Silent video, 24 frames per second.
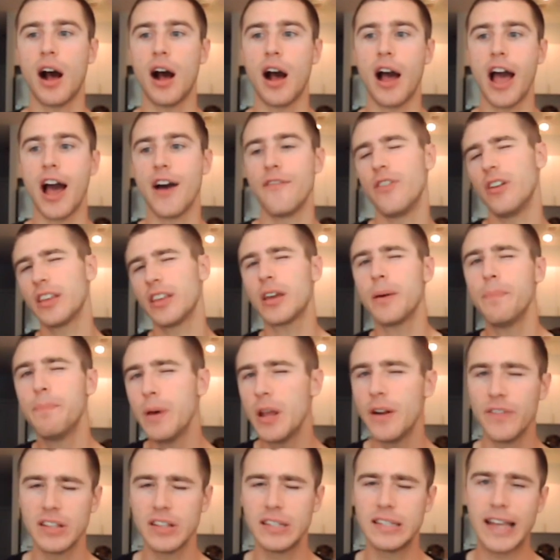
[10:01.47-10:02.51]
have like a
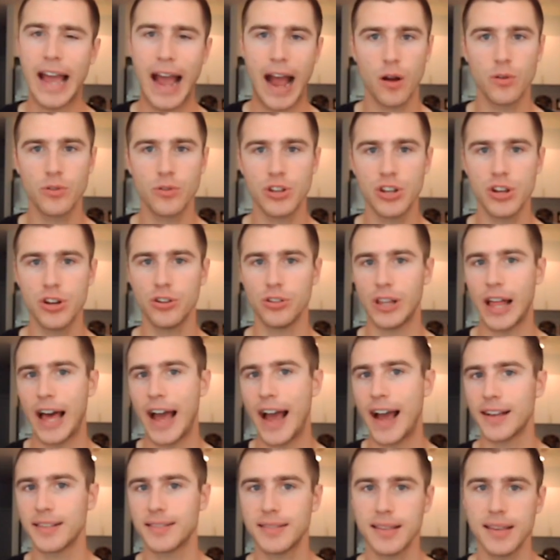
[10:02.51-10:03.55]
bit of a down year
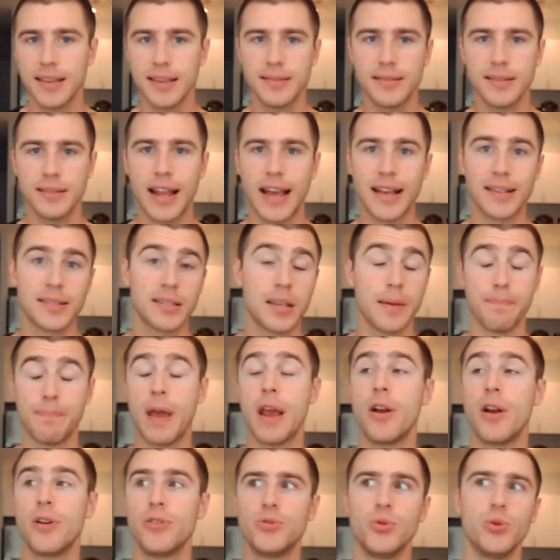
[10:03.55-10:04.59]
last season as
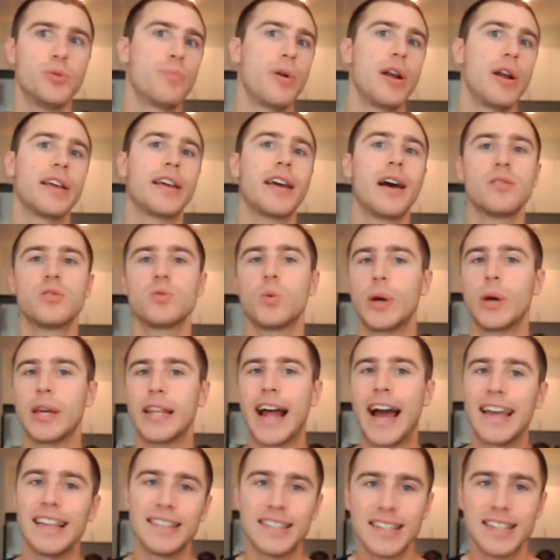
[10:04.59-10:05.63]
compared to his breakout
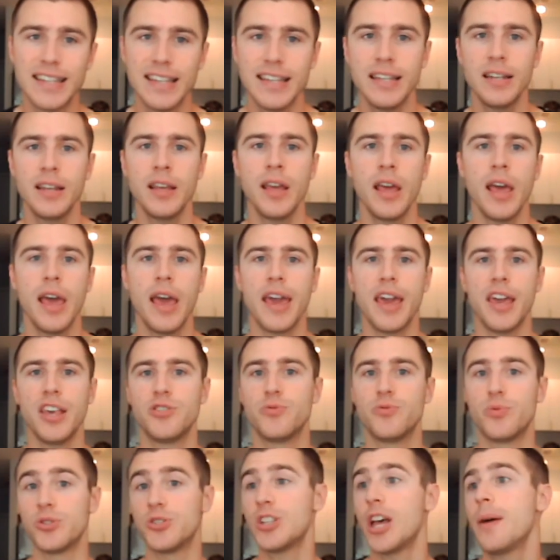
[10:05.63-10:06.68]
2019.
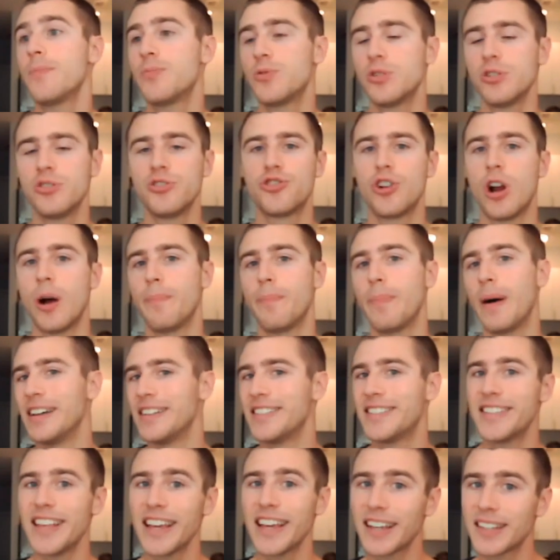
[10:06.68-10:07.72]
His receptions dropped by
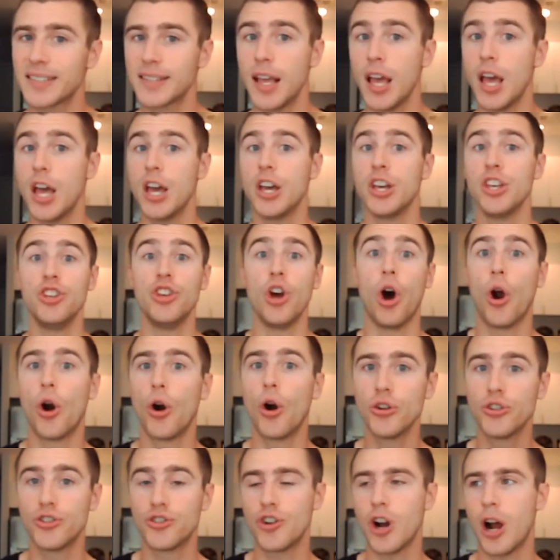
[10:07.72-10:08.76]
6,
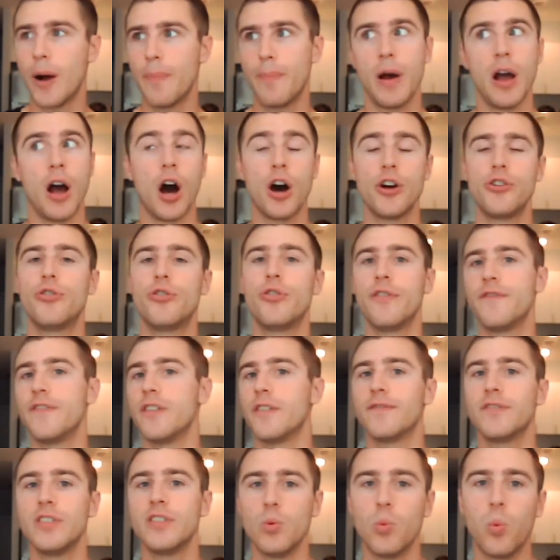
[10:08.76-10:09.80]
yards dropped by
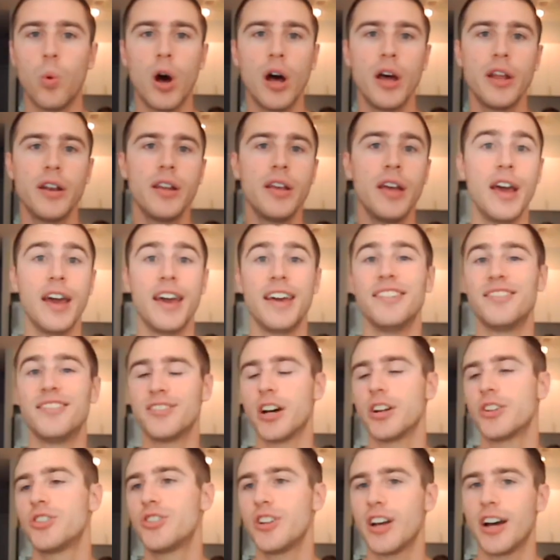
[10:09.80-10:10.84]
151, his
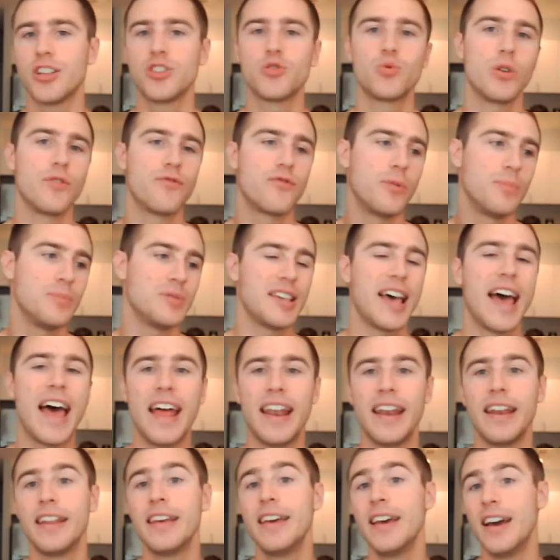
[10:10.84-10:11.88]
touchdowns went from
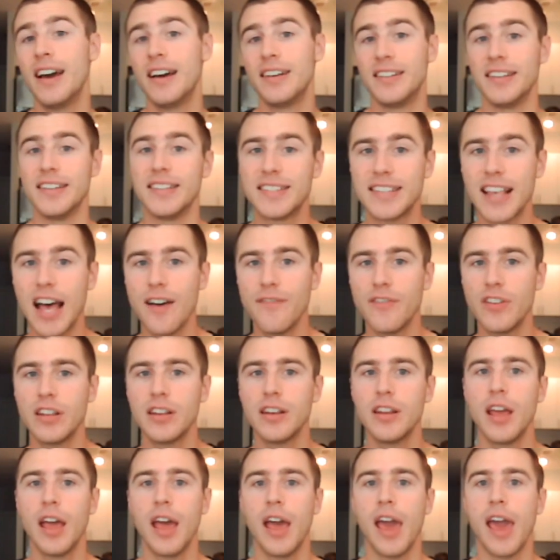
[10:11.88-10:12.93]
10 to
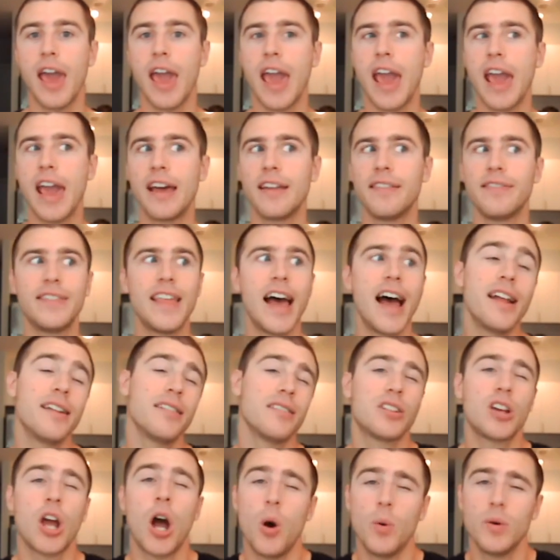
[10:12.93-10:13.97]
7, and
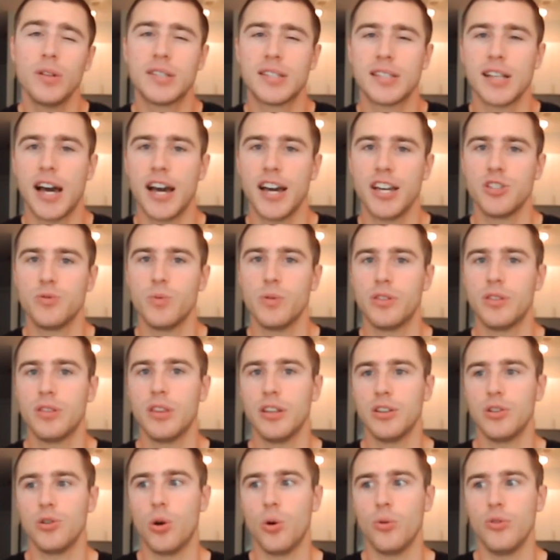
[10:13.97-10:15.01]
that coincides with
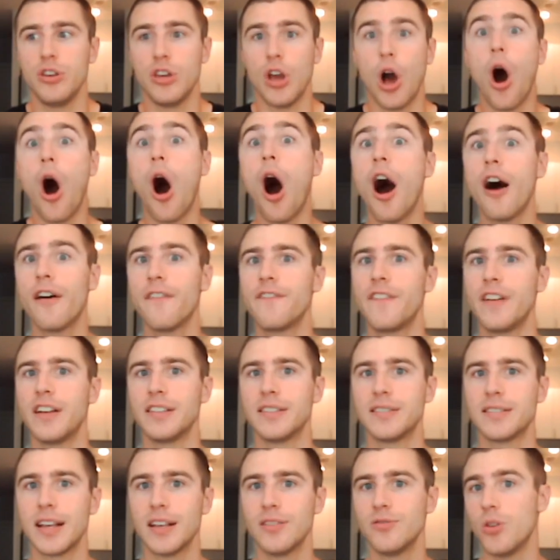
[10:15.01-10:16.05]
the, you know, the
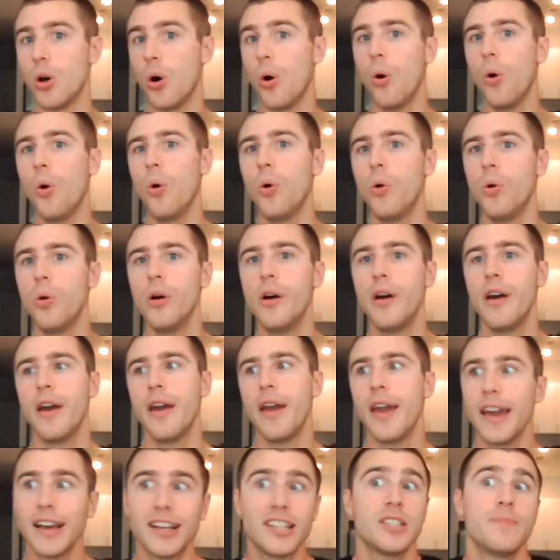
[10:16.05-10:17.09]
offense as a whole
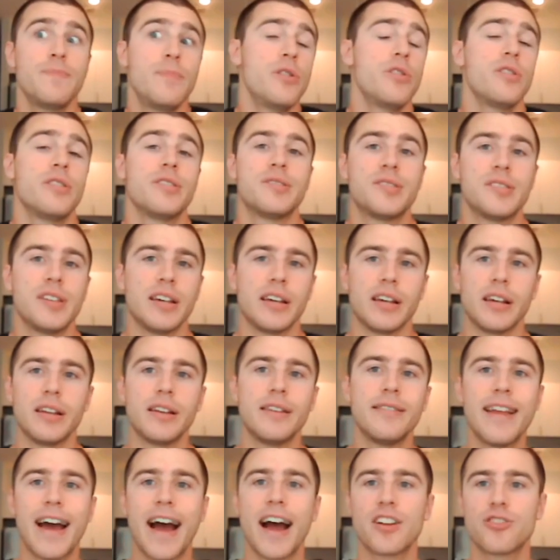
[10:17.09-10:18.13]
experiencing
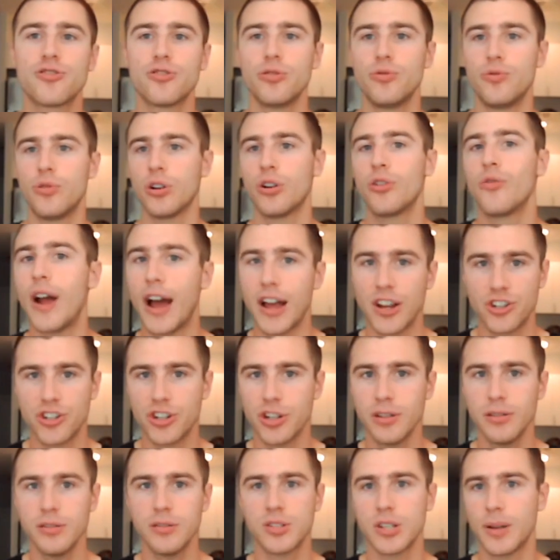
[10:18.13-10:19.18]
natural
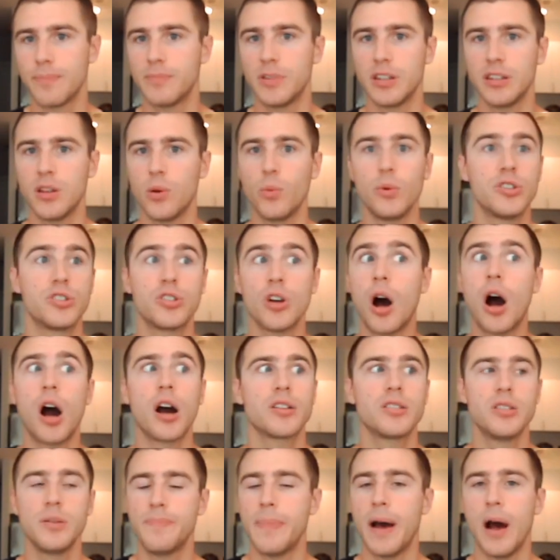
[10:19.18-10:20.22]
regression, something that we
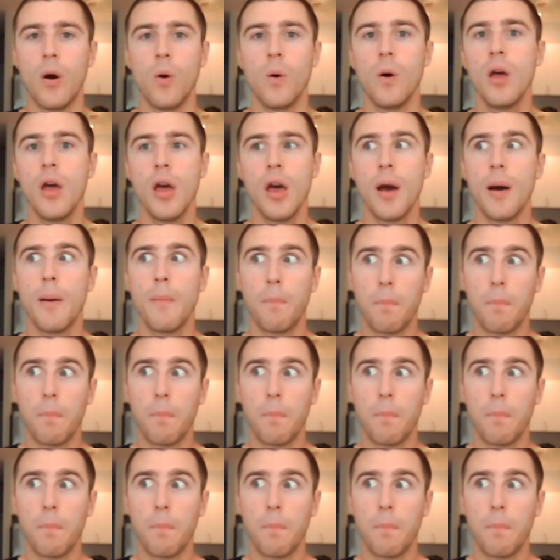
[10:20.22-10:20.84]
talked about